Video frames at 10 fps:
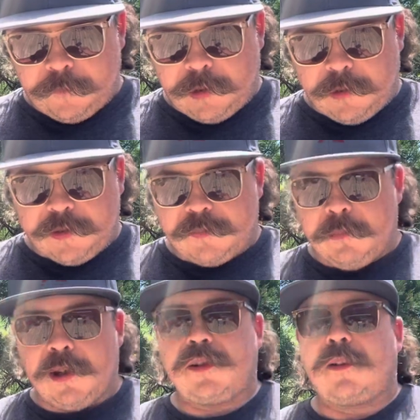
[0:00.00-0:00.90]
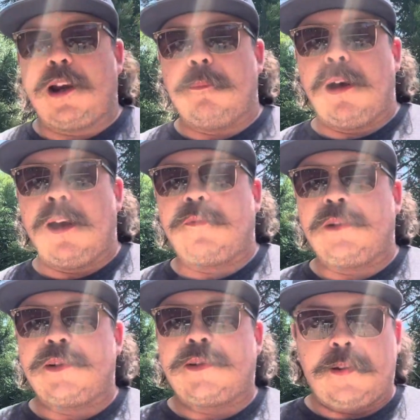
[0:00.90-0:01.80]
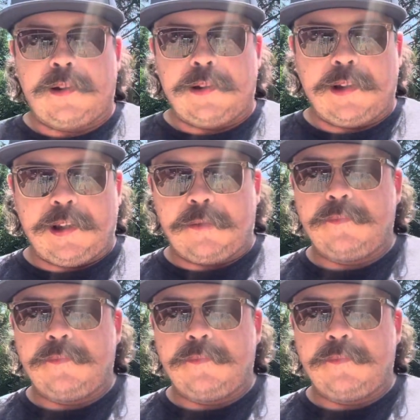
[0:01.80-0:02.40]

getting this Muskrat Mafia started up.